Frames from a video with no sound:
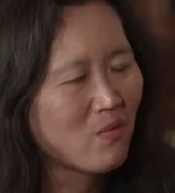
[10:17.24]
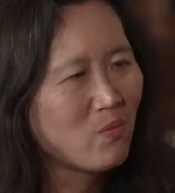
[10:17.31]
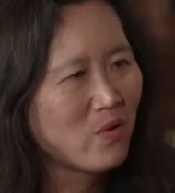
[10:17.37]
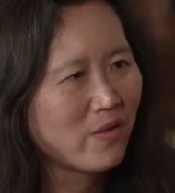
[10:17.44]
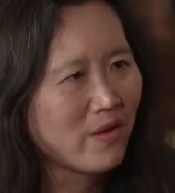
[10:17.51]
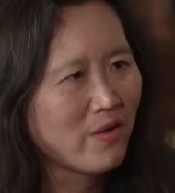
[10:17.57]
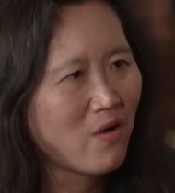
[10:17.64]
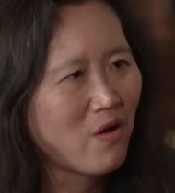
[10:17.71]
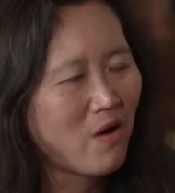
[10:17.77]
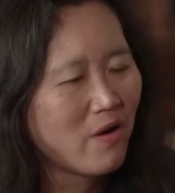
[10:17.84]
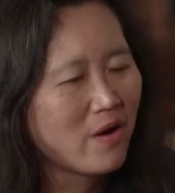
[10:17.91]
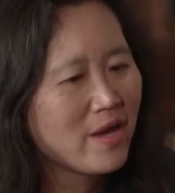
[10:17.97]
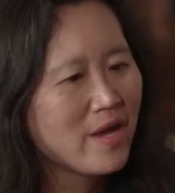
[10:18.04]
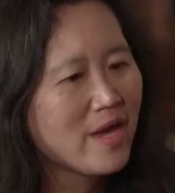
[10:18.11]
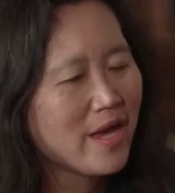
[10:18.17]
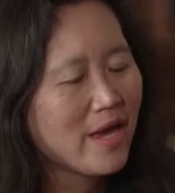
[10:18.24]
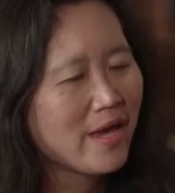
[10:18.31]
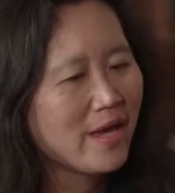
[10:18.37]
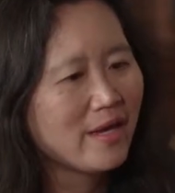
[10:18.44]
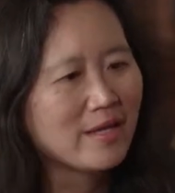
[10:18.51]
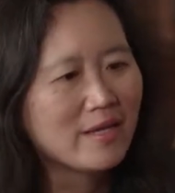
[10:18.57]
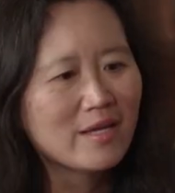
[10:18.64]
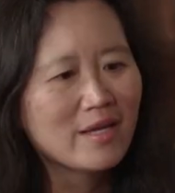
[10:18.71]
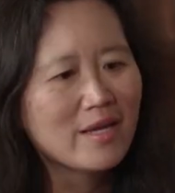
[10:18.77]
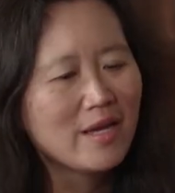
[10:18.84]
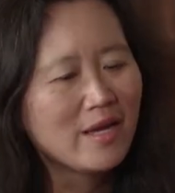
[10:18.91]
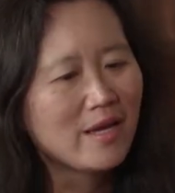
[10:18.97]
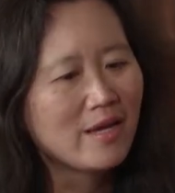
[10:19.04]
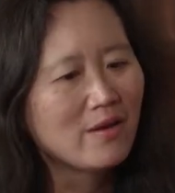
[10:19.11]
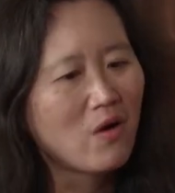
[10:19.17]
and where they are. And
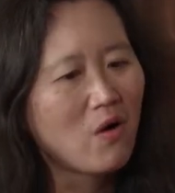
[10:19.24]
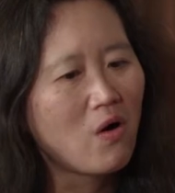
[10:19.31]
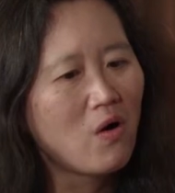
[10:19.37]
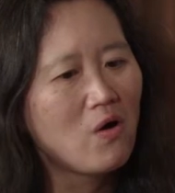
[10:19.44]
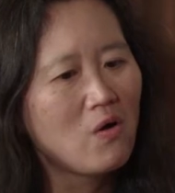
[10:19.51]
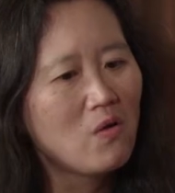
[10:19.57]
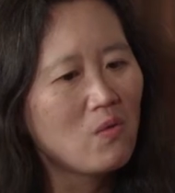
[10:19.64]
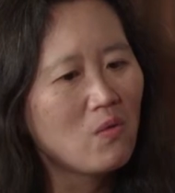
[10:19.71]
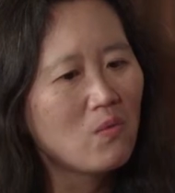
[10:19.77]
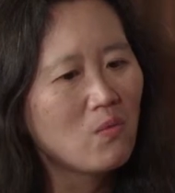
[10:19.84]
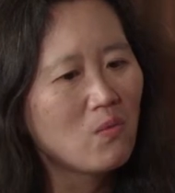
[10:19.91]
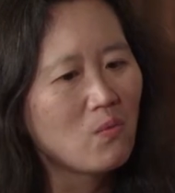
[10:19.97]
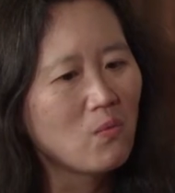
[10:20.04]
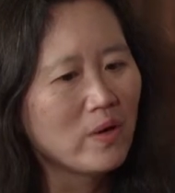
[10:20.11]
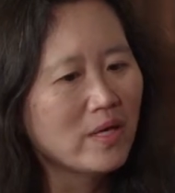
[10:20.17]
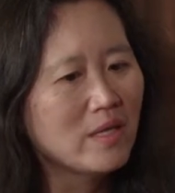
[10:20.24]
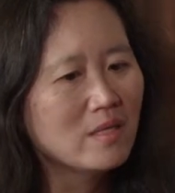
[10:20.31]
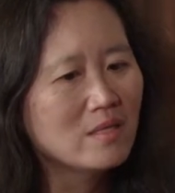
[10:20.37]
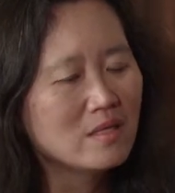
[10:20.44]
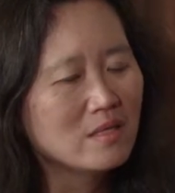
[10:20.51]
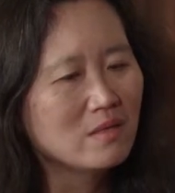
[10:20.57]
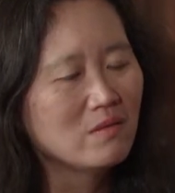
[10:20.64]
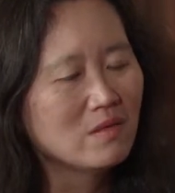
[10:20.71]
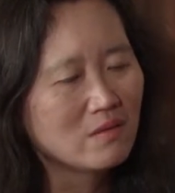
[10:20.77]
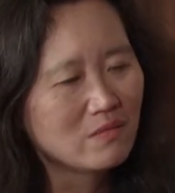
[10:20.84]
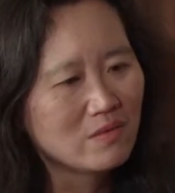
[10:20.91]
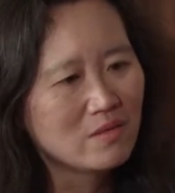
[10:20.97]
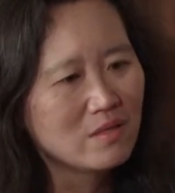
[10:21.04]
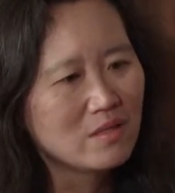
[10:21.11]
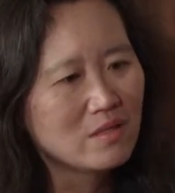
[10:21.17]
all we can do as
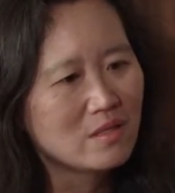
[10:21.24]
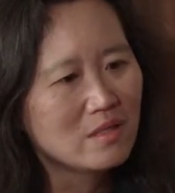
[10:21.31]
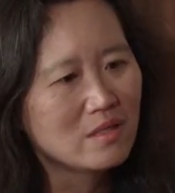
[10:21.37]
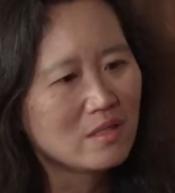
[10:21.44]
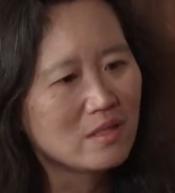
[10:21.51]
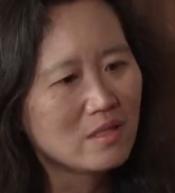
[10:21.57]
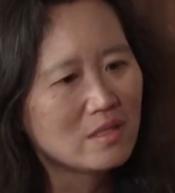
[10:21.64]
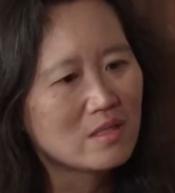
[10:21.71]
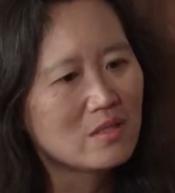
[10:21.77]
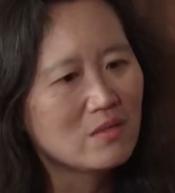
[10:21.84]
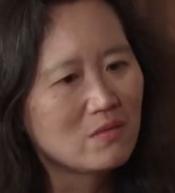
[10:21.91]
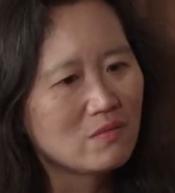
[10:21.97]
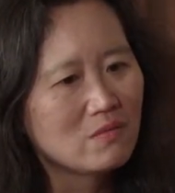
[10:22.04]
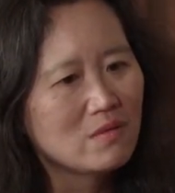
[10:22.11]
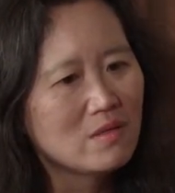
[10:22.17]
physicians is to